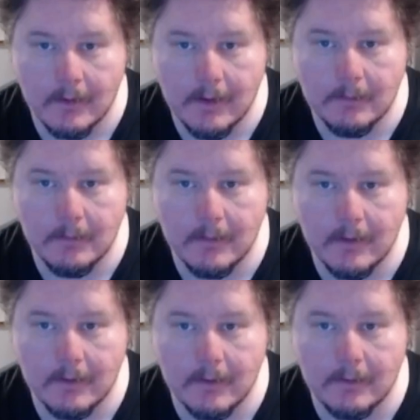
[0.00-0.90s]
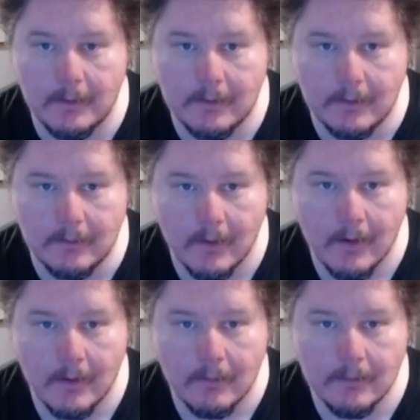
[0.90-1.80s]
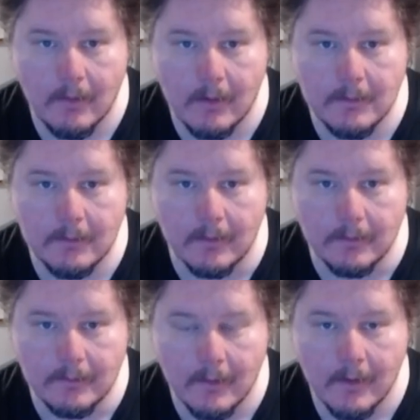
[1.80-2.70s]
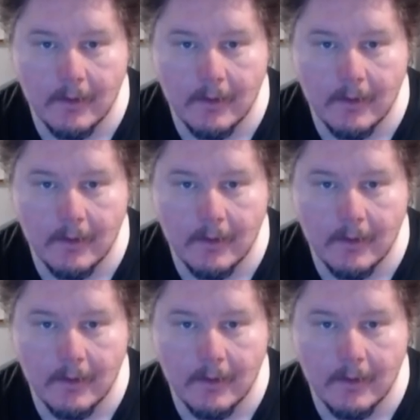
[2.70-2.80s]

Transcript: These molecular species would form the first